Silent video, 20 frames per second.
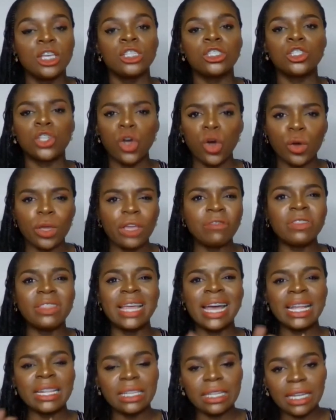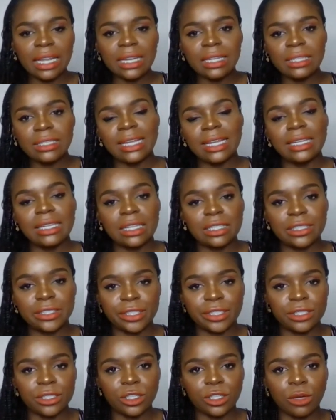So if that Dalila
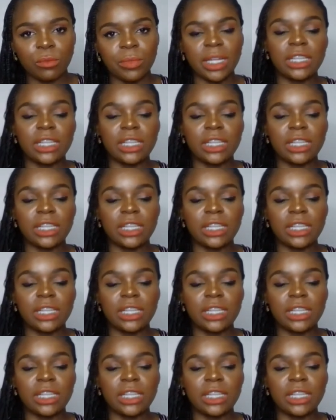turns up,